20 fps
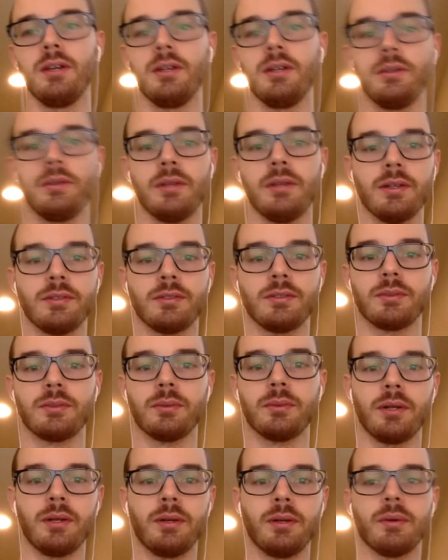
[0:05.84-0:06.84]

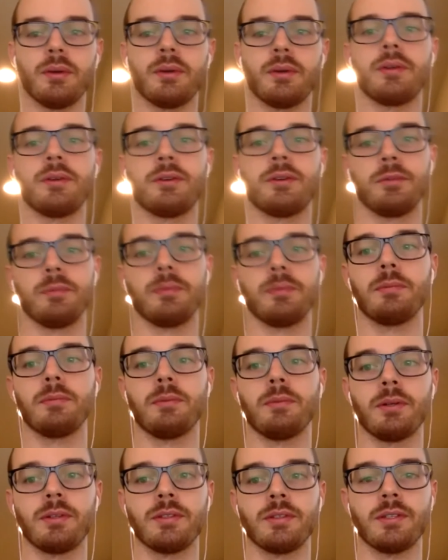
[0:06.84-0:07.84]
2020 Working Group
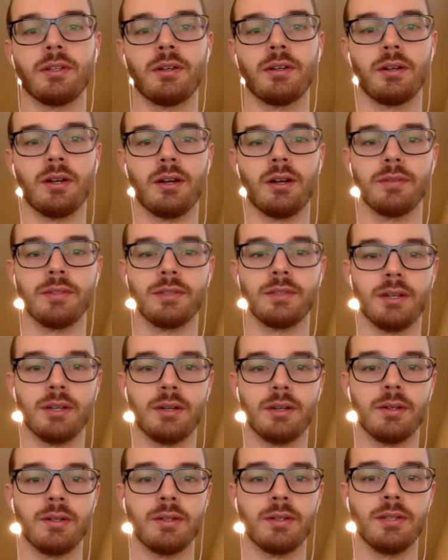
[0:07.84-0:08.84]
Component Standard Office
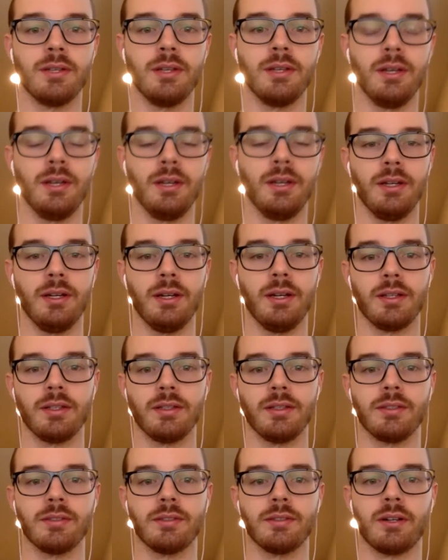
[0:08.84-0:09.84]
Hours.
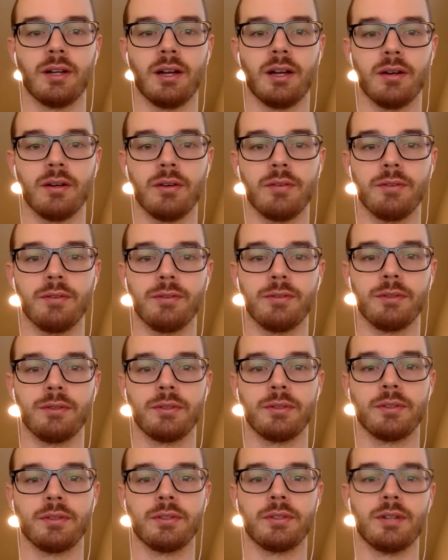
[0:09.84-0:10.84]
This is our hour for
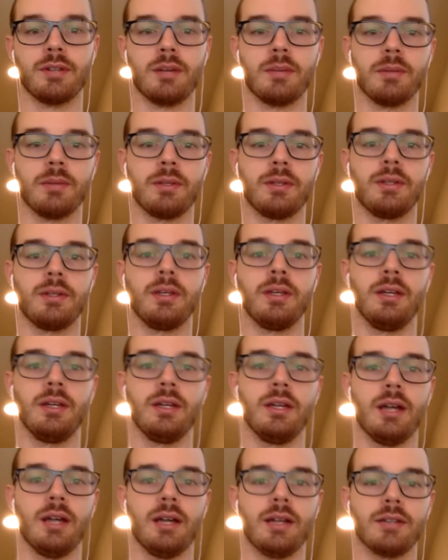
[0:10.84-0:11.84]
folks to drop in,
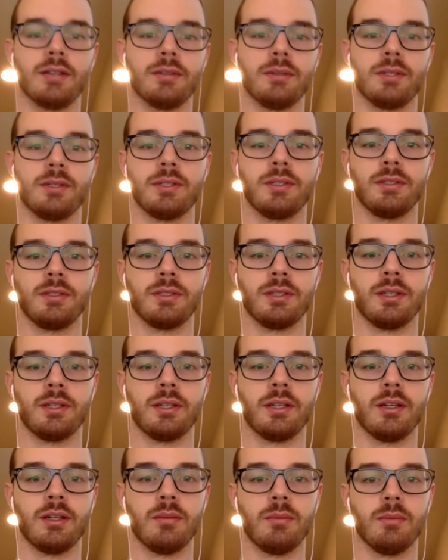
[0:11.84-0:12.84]
ask questions, and get
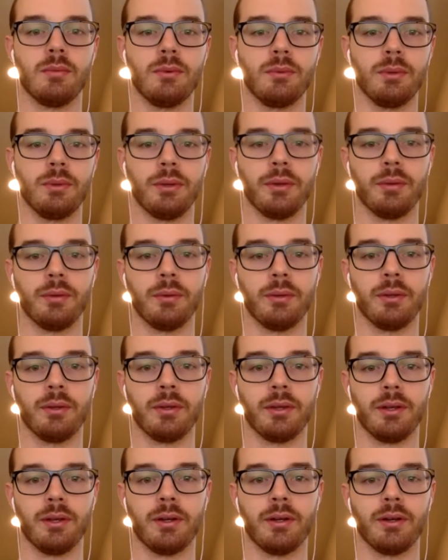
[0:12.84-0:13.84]
help with what
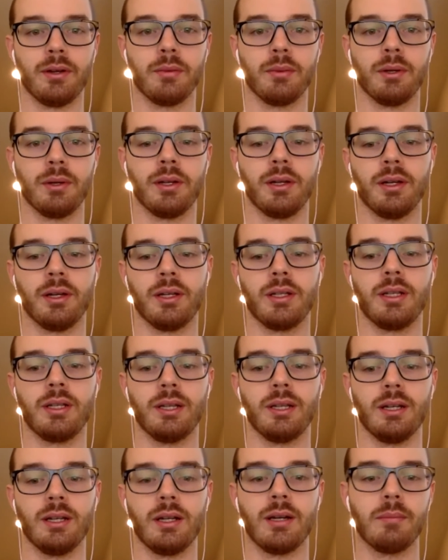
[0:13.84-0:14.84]
they are working on.
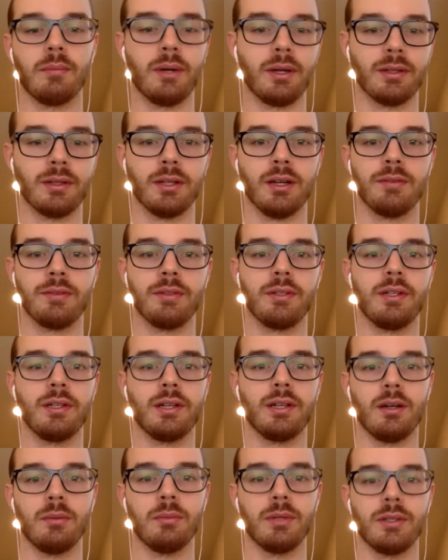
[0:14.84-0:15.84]
I'm Mike Toffin,
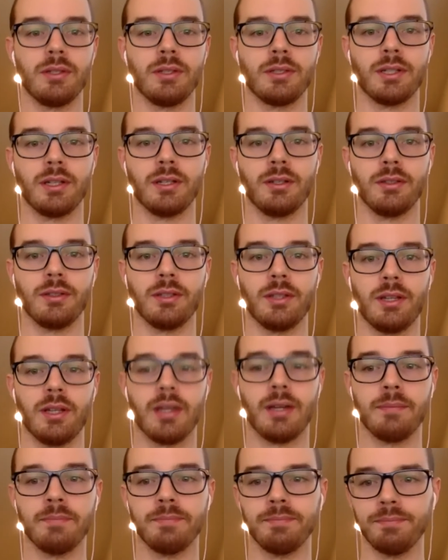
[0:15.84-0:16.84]
and I'll be in the channel
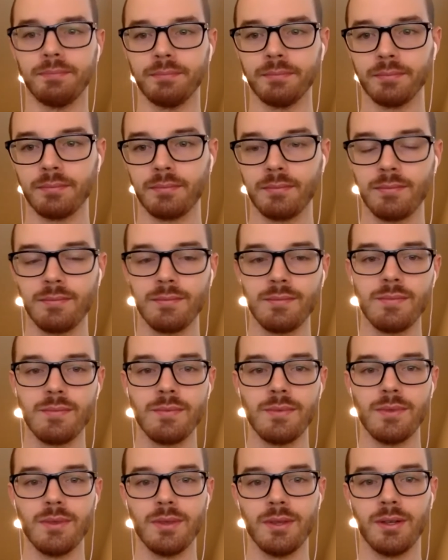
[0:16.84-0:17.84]
today.
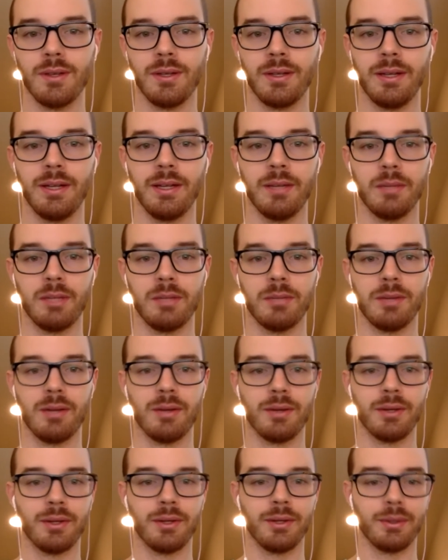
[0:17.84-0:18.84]
Hey, Ameem, how
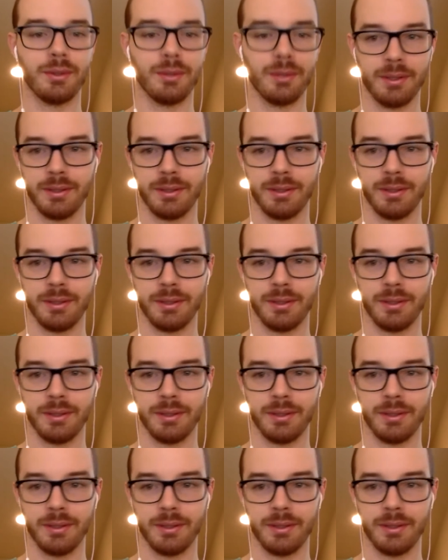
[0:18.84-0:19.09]
are you?